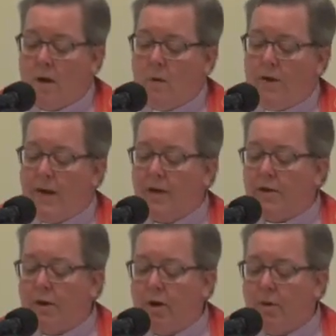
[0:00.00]
We think in
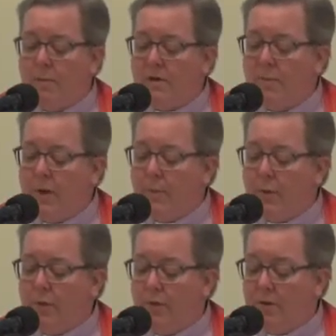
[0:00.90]
terms of
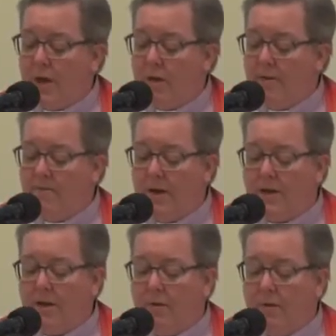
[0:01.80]
people who
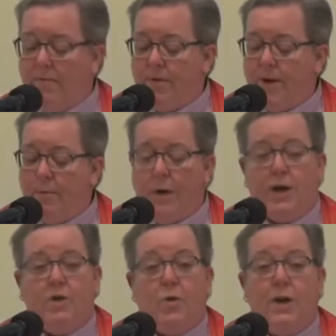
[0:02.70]
sacrifice their own freedom by
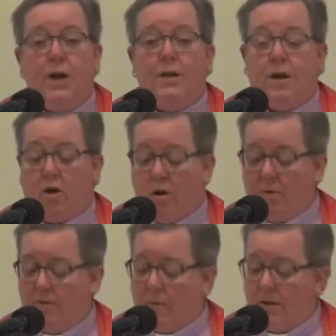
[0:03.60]
joining the
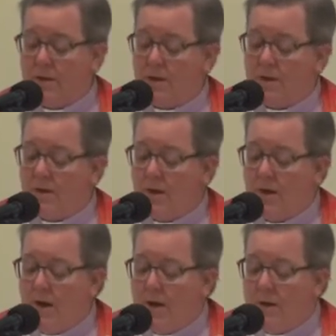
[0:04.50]
armed forces.
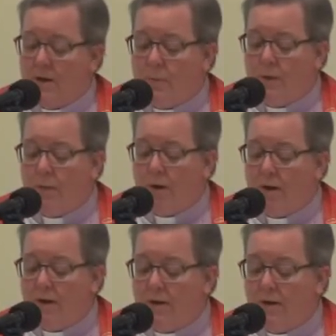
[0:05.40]
These people are
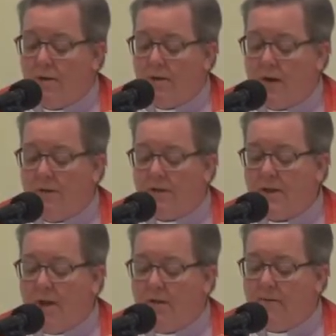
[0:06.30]
considered to have
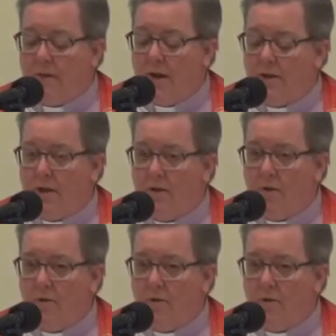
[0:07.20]
sacrificed their